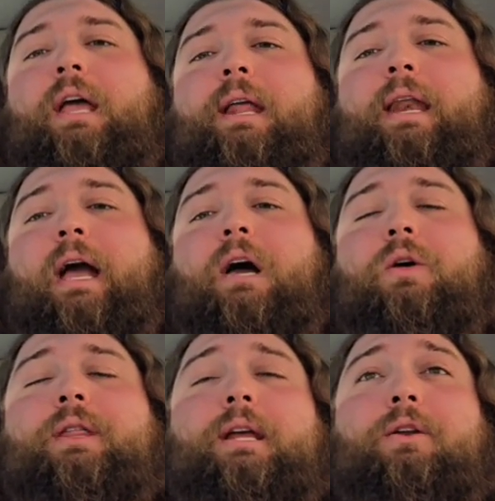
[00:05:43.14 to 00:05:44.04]
and
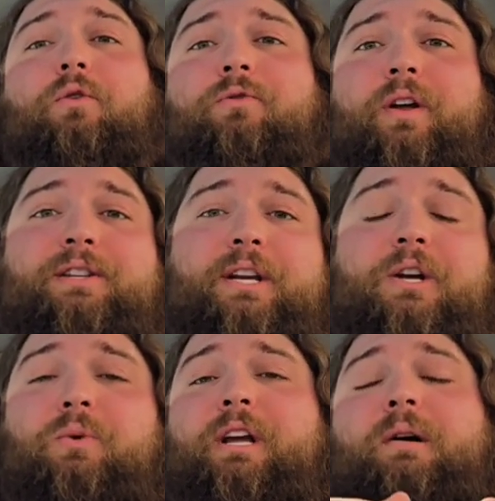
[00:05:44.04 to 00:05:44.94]
now the new
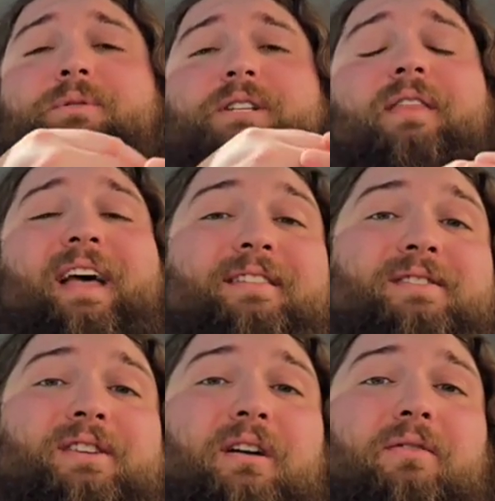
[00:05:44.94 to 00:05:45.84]
frontier when it comes to
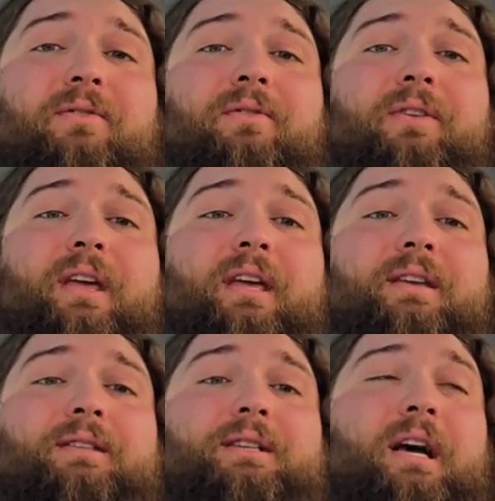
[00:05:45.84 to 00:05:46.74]
that stuff
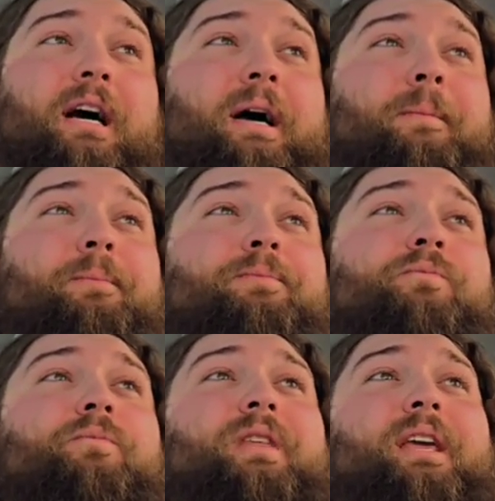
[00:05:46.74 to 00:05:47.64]
is
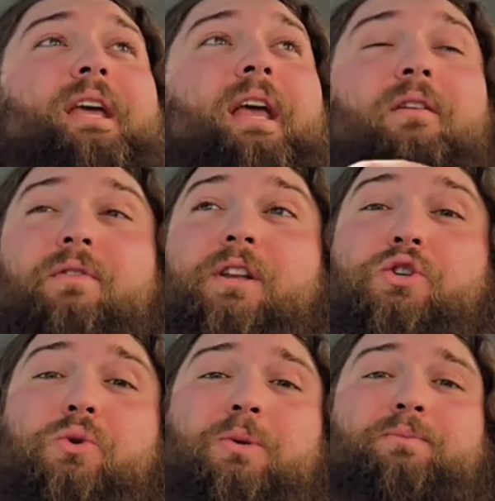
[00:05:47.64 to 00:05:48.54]
the
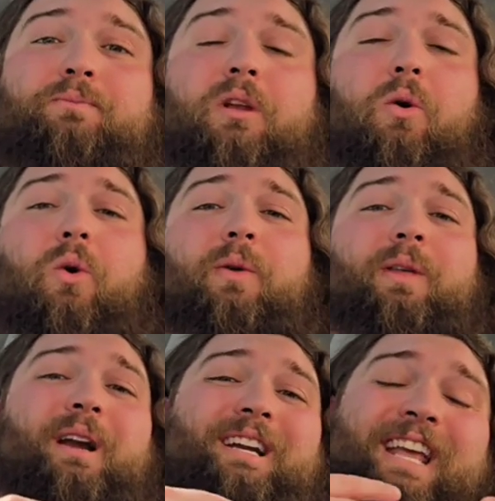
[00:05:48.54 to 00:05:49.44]
individual or
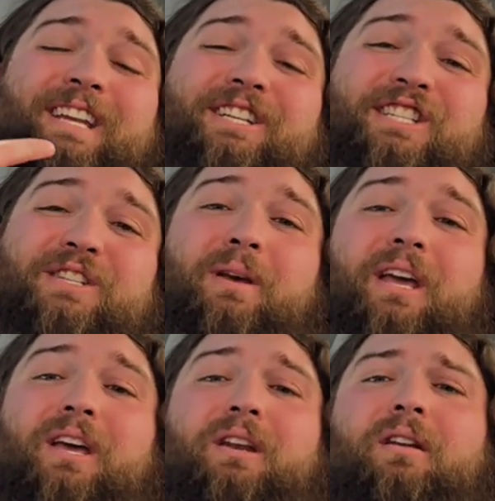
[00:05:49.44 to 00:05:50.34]
their attention
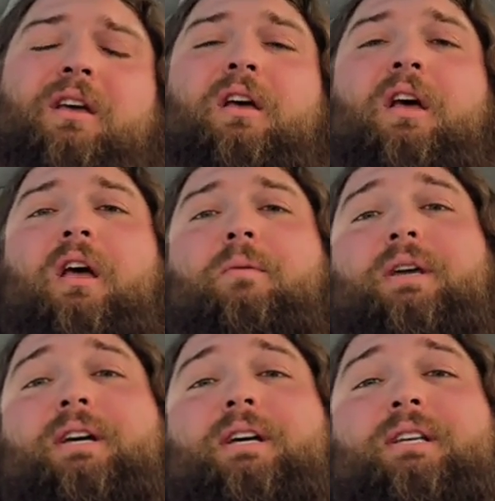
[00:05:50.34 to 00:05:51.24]
span.
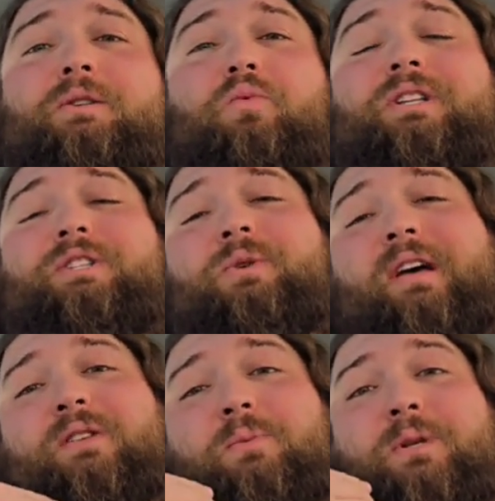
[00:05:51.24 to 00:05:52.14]
Because once you
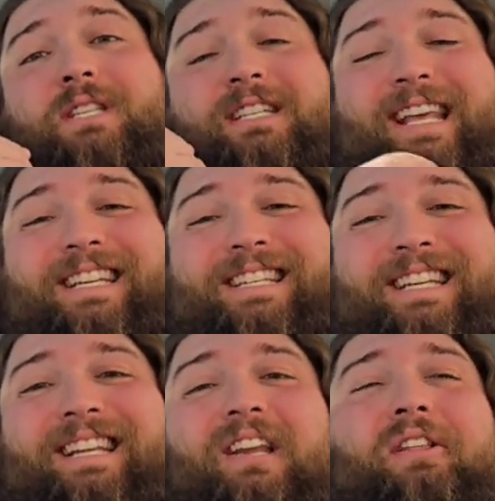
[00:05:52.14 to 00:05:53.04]
have someone's
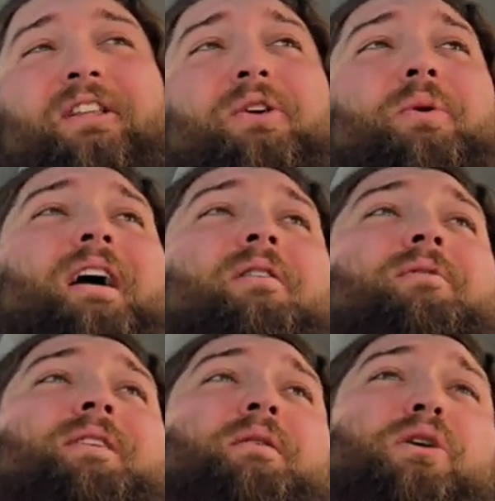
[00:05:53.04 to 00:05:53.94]
attention, you
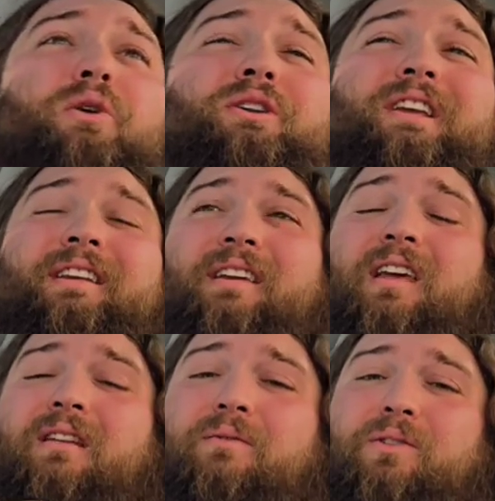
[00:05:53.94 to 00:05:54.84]
have the ability to
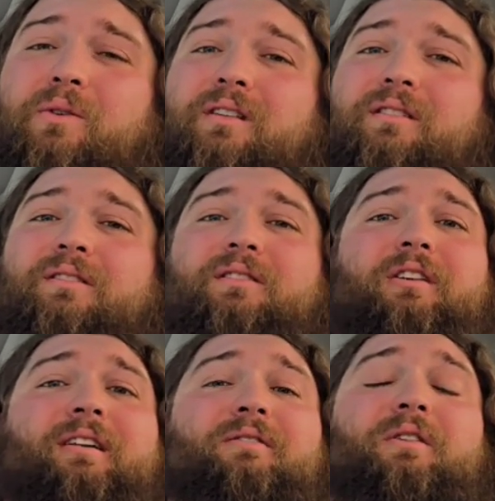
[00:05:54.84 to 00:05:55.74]
influence,
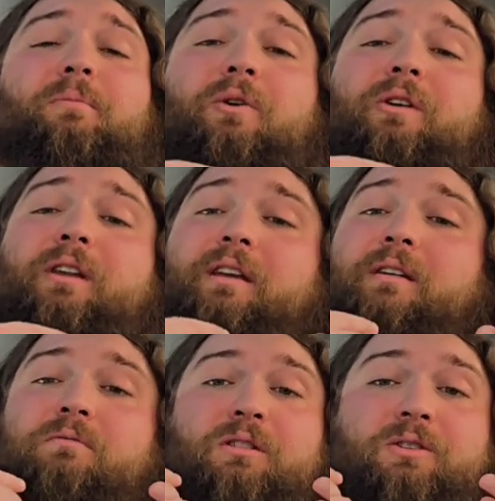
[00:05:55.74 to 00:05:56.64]
you have the
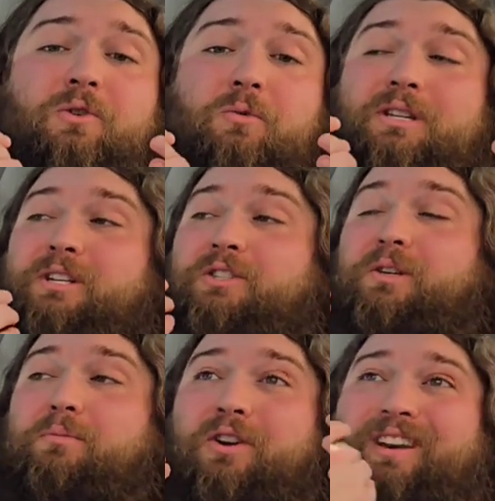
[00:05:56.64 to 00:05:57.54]
ability to
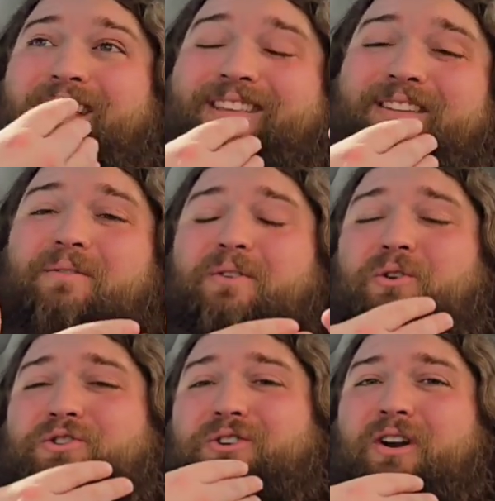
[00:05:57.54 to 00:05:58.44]
potentially predict their
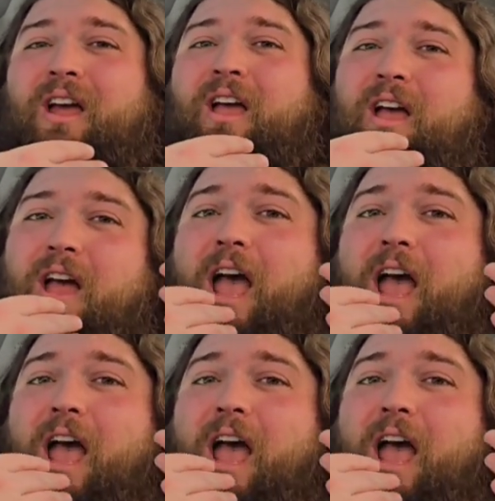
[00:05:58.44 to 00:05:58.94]
future